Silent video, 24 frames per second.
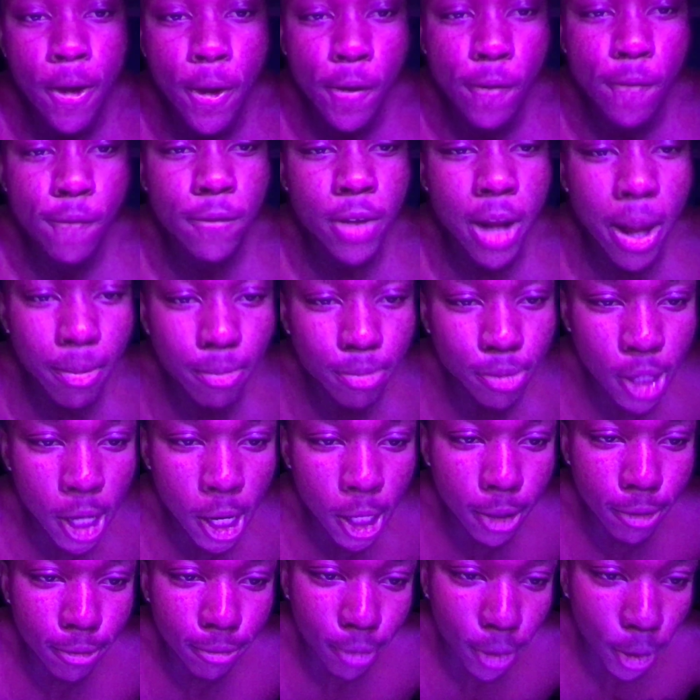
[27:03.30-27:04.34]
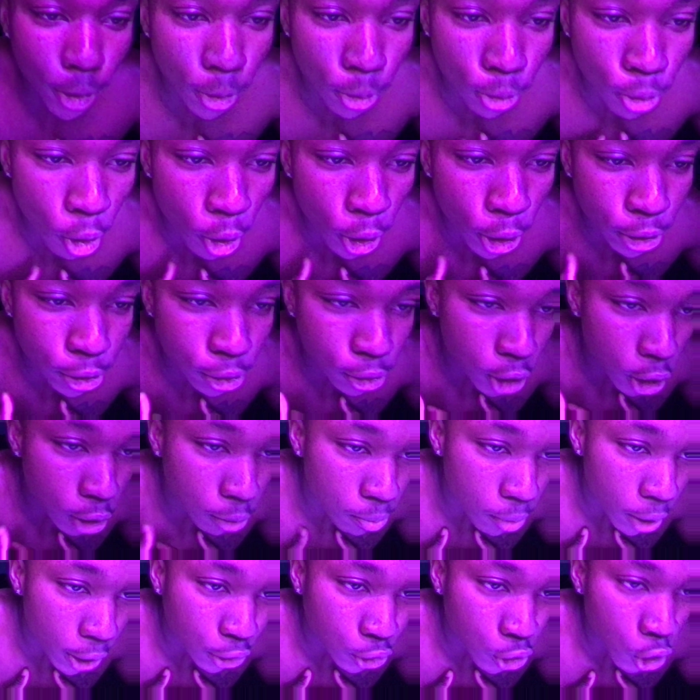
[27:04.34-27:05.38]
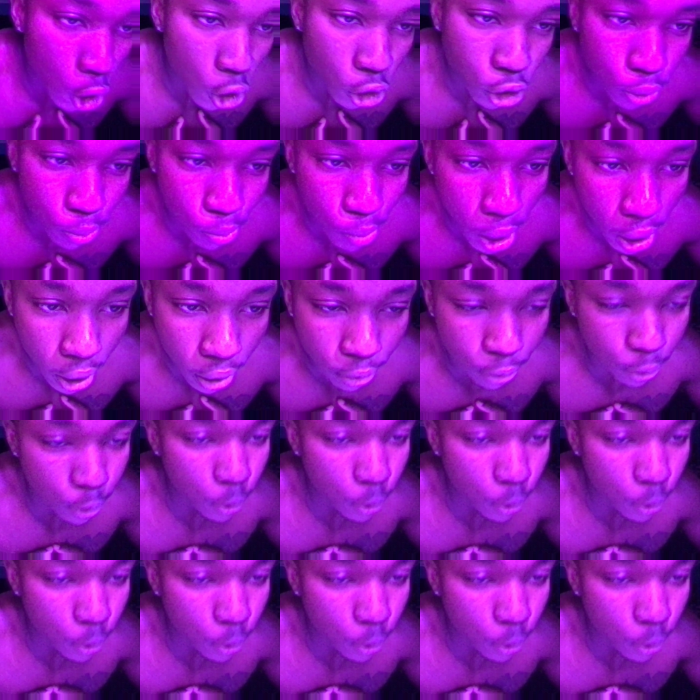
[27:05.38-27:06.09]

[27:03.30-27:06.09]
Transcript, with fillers: Flapjack you're not inside my tax bracket.